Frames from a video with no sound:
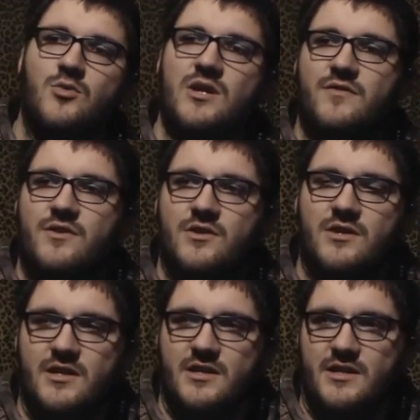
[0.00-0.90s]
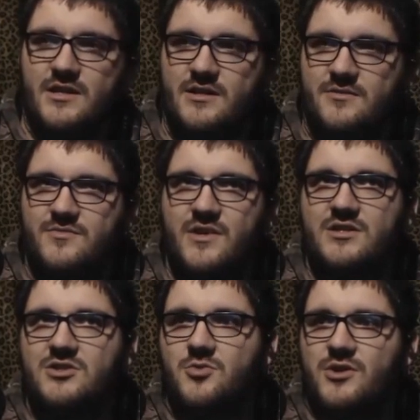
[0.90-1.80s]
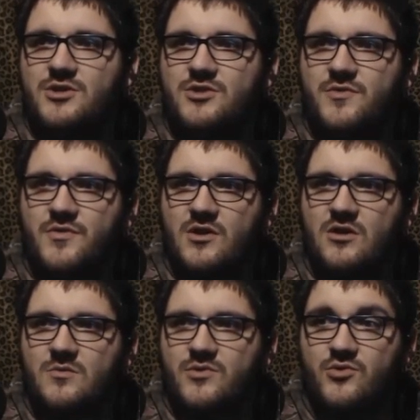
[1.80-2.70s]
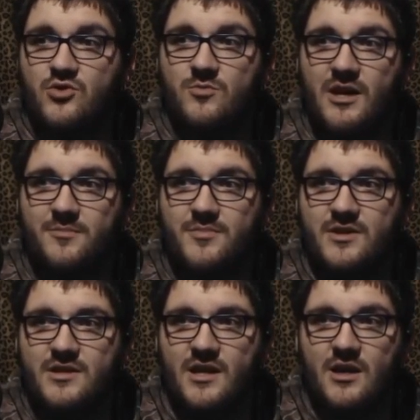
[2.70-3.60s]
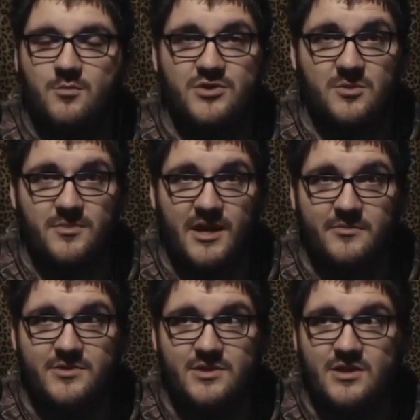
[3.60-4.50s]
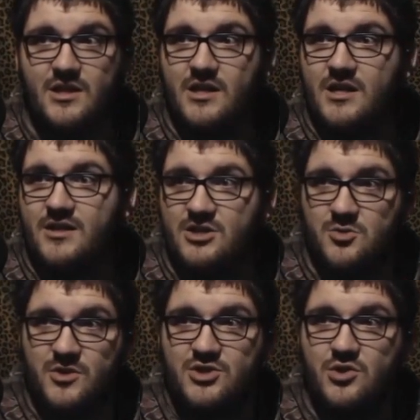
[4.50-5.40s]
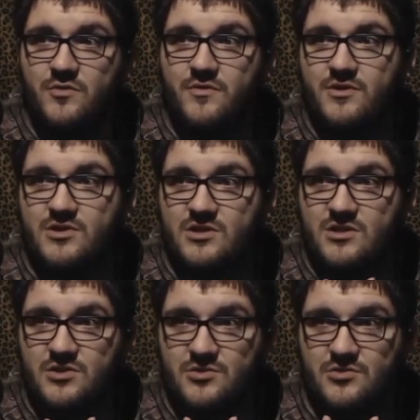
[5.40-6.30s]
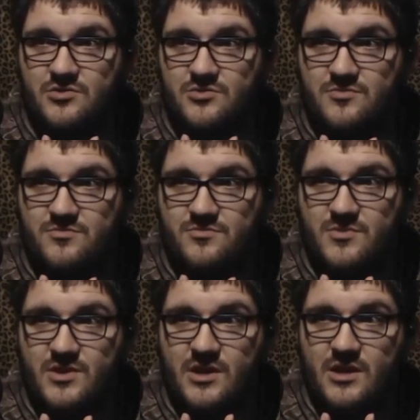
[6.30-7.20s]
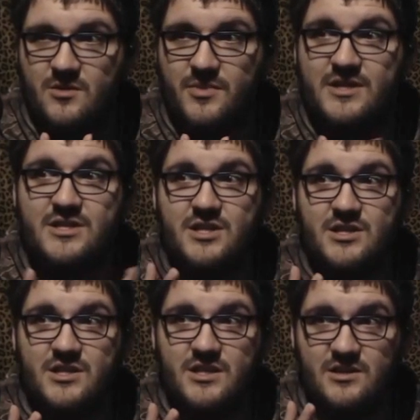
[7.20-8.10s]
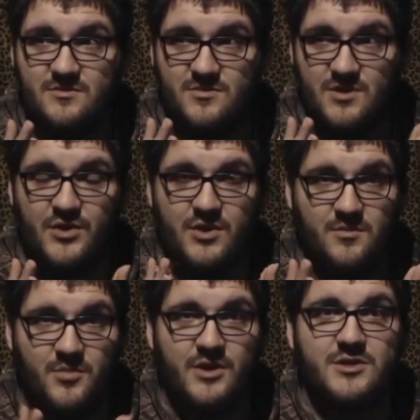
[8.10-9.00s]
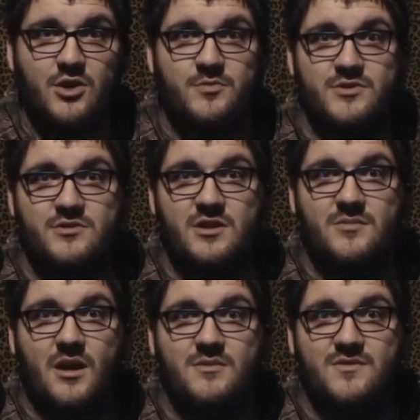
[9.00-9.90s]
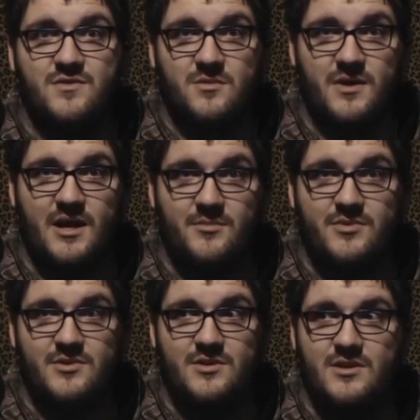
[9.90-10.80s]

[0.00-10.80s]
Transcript: Whenever they switched from Google Mapping to help with the maps, and they switched over to basically nothing but OpenStreetMaps for the map,